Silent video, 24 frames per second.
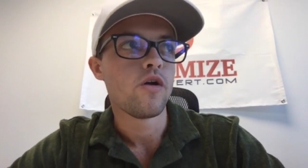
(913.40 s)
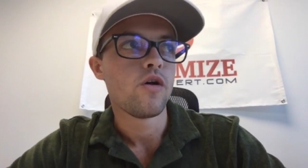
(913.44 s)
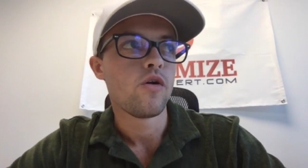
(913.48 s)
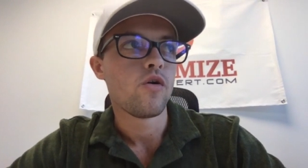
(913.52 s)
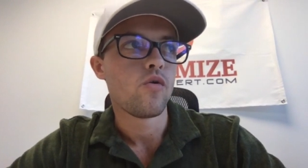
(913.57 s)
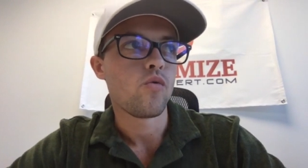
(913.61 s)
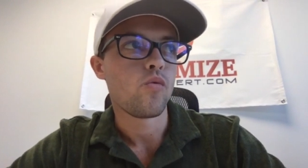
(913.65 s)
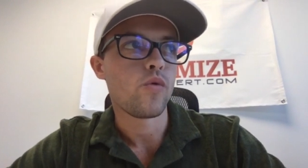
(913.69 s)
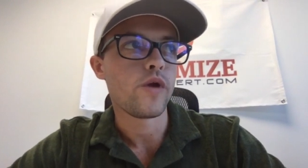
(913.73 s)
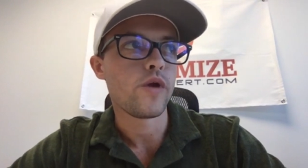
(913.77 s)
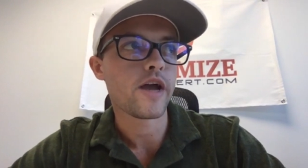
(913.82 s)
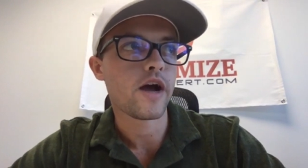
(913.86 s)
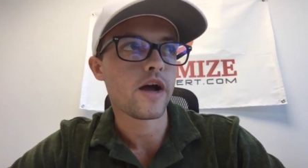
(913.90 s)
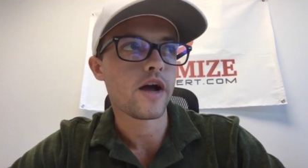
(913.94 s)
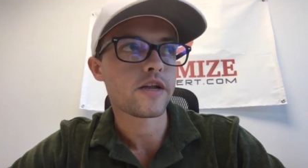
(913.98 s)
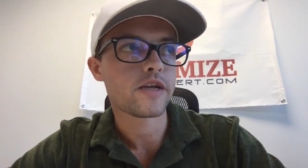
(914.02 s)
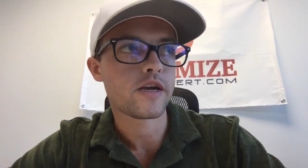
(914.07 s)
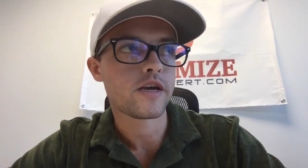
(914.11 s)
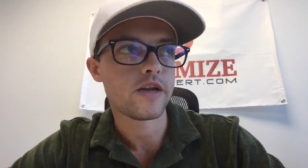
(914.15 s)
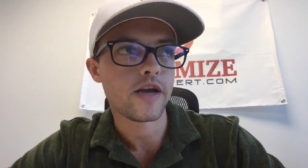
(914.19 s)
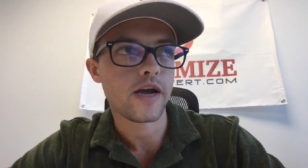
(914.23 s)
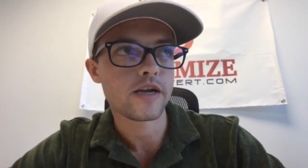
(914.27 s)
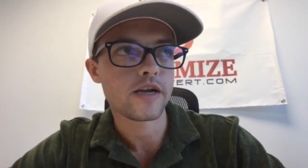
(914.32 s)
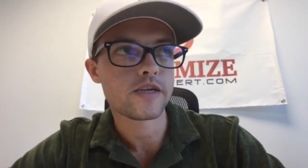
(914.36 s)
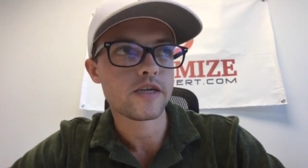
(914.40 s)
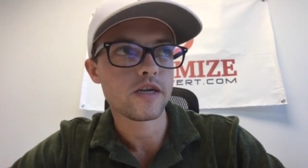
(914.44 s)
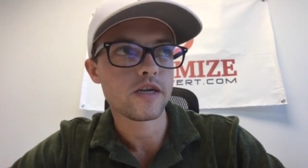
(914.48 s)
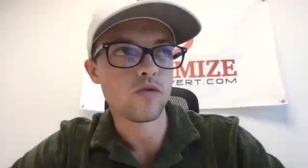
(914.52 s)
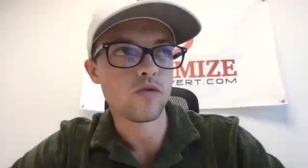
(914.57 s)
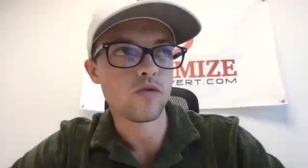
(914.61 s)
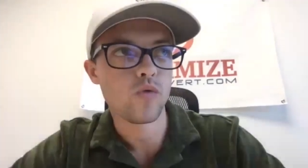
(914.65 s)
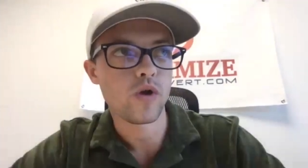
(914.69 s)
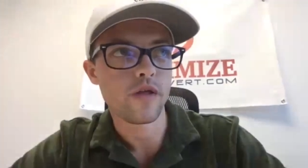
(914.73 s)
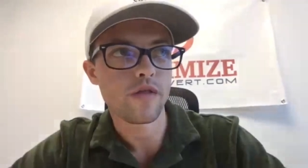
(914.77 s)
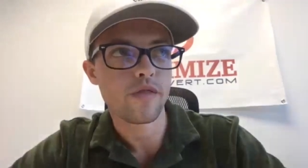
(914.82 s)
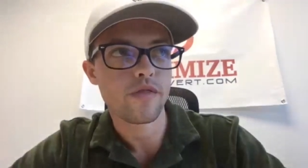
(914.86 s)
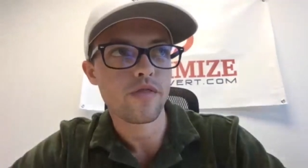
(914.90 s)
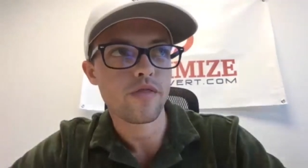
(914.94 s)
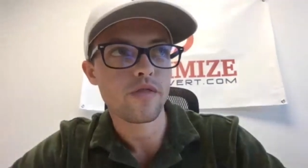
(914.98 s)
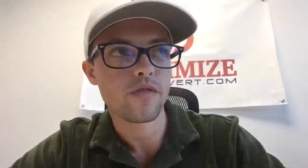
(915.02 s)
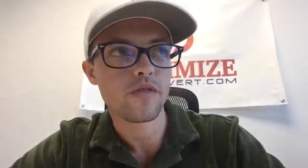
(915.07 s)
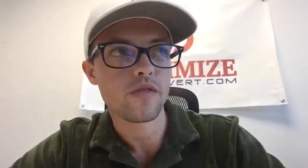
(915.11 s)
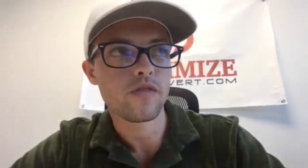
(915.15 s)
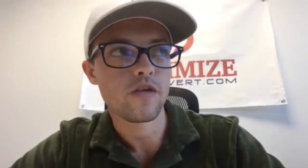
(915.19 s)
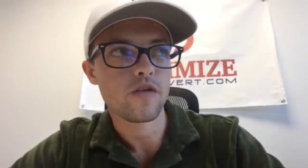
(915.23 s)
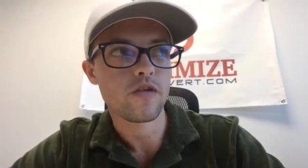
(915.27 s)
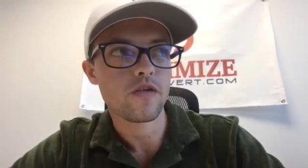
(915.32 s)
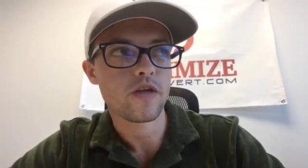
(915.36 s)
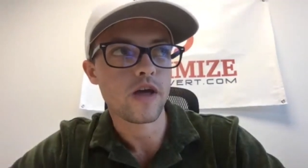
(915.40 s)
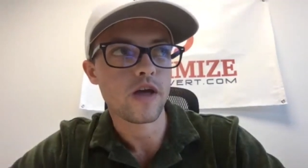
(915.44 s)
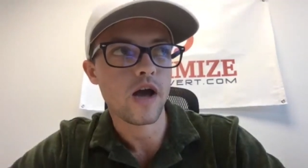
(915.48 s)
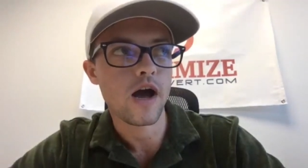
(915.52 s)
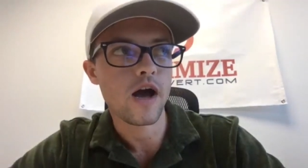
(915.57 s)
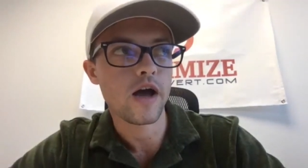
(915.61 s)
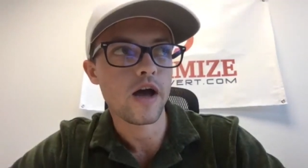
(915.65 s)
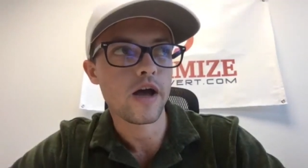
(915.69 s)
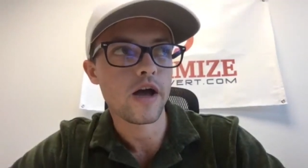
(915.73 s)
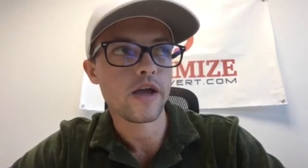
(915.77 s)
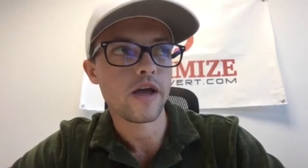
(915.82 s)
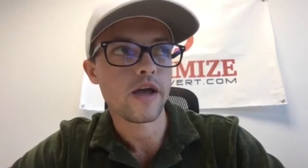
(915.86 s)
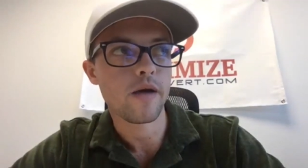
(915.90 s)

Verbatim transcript: we got connected with this guy.